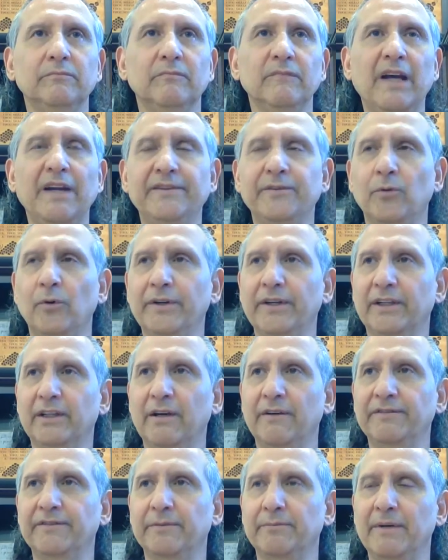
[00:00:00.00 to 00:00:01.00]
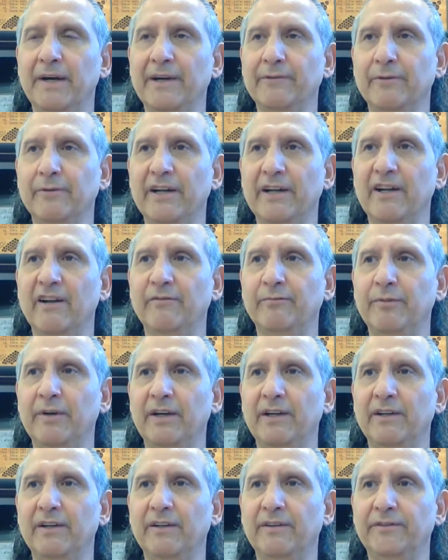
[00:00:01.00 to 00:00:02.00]
that's the one that comes to mind right off.
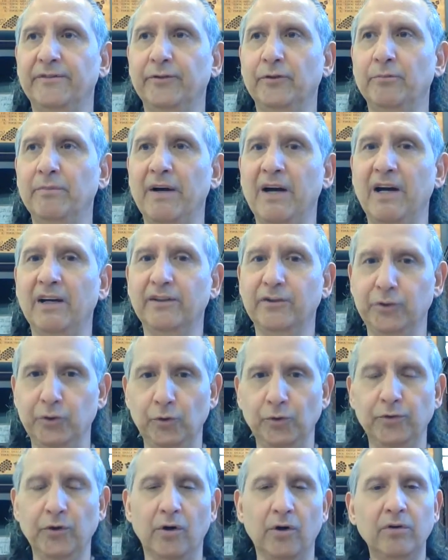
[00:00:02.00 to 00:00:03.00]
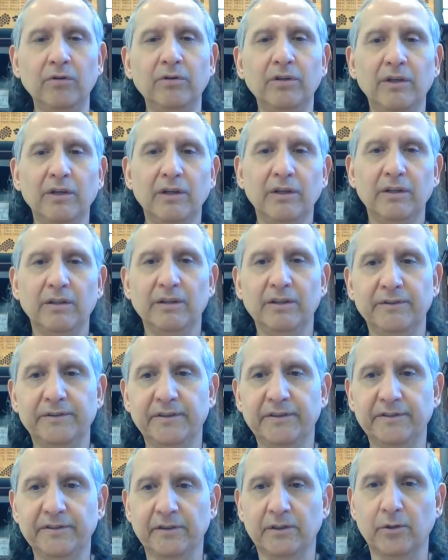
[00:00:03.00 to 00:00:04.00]
Subak, Judo, it's
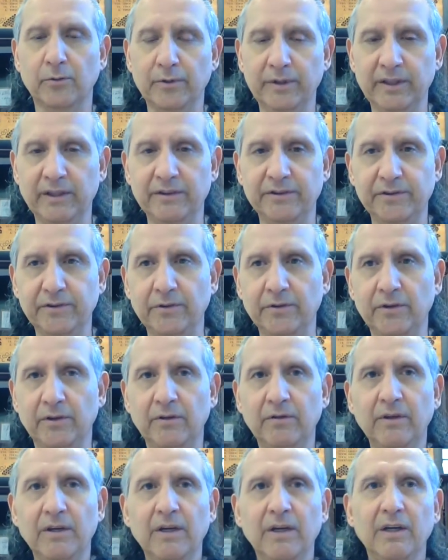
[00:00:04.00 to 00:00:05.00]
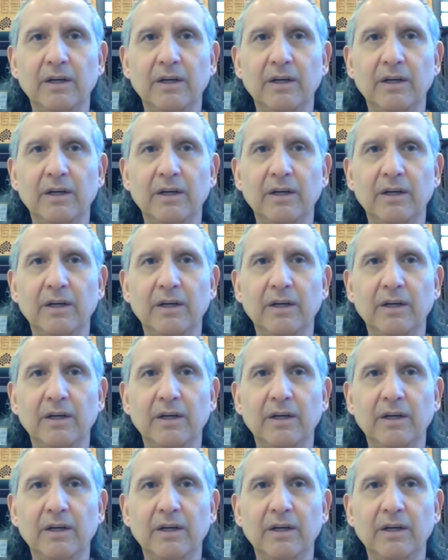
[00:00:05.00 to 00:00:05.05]
a Korean Judo.